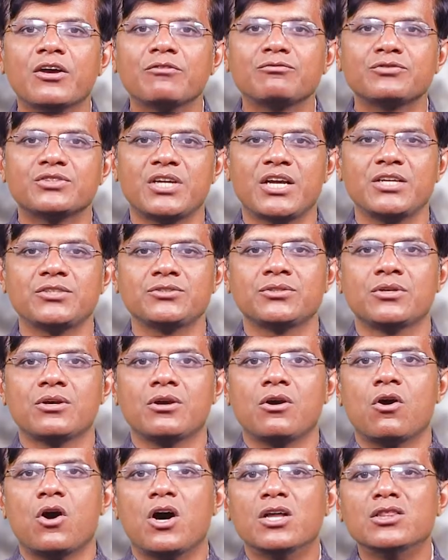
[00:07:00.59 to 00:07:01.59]
of stress
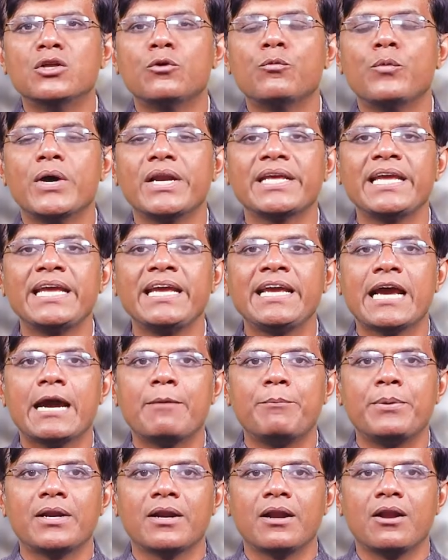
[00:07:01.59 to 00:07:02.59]
on the working
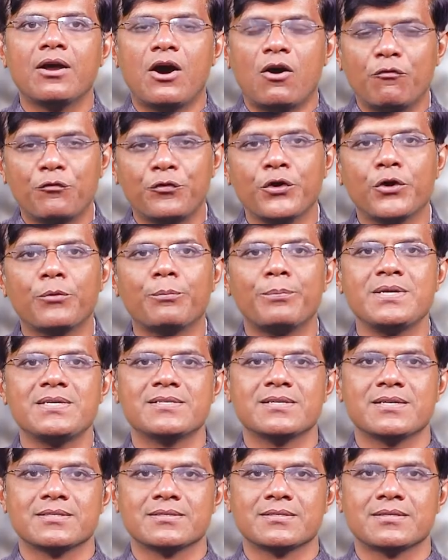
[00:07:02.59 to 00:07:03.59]
capital of your
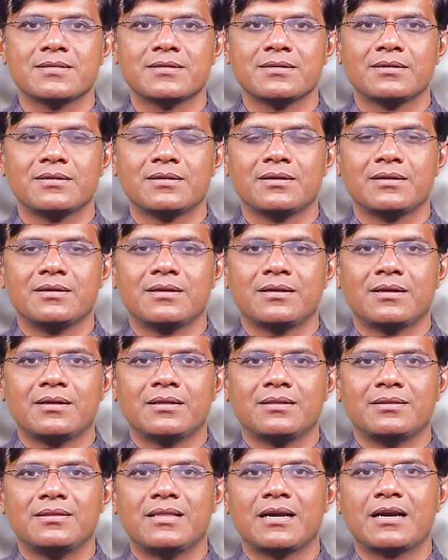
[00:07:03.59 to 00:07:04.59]
business.
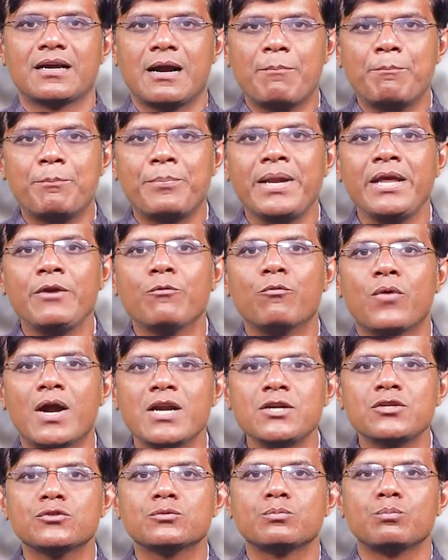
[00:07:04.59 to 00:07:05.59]
The company
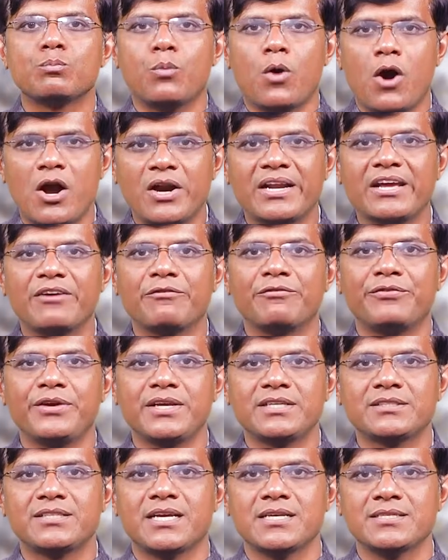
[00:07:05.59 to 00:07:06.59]
once bought a
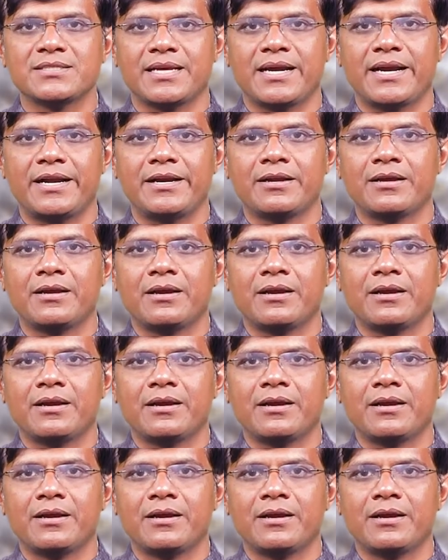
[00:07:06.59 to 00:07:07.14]
fixed asset